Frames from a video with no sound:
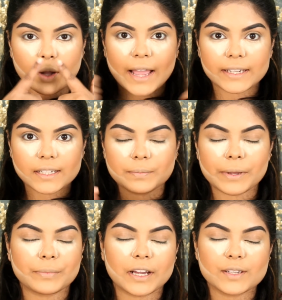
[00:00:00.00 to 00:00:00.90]
I did
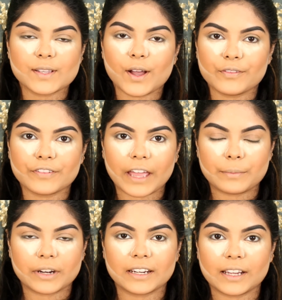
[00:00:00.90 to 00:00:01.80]
my brows off
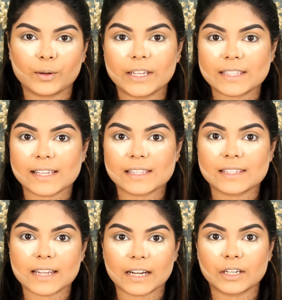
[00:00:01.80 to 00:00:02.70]
camera. Now let's get
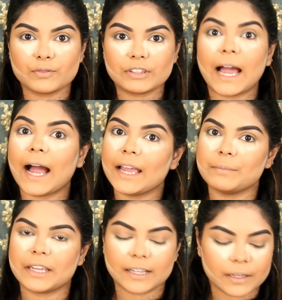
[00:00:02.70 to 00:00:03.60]
started with the eye
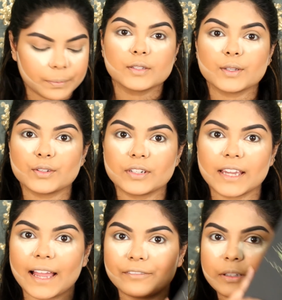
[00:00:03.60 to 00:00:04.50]
makeup. So
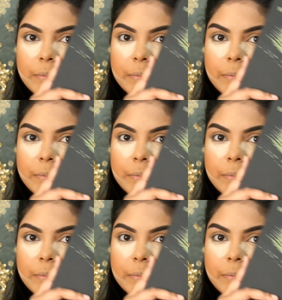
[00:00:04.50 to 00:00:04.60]
today I will be